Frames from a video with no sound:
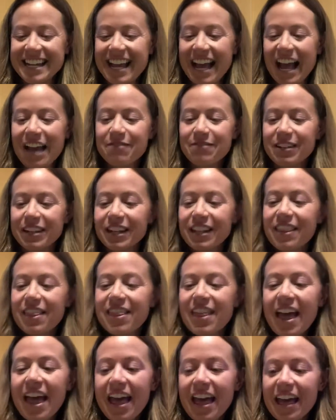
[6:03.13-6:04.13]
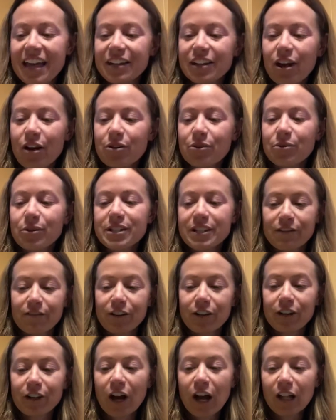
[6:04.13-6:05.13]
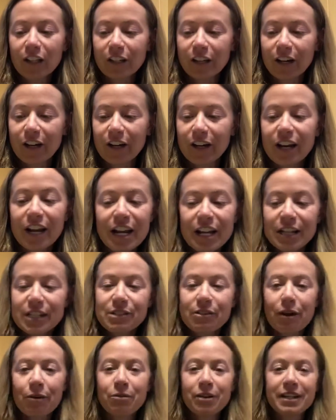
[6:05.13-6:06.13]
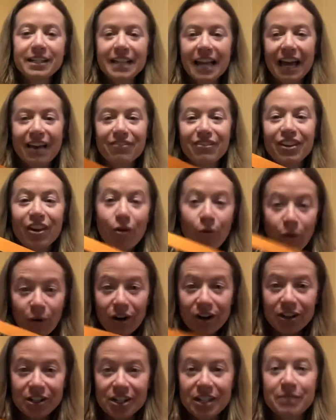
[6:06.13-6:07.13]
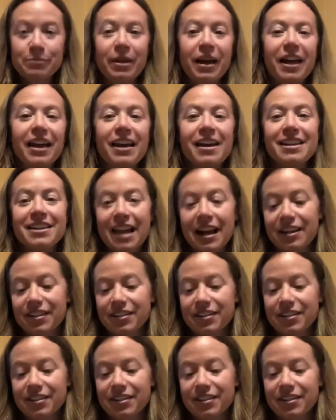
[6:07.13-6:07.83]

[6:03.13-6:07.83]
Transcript: I'm gonna then go to a different color. So I wanted to have orange as my next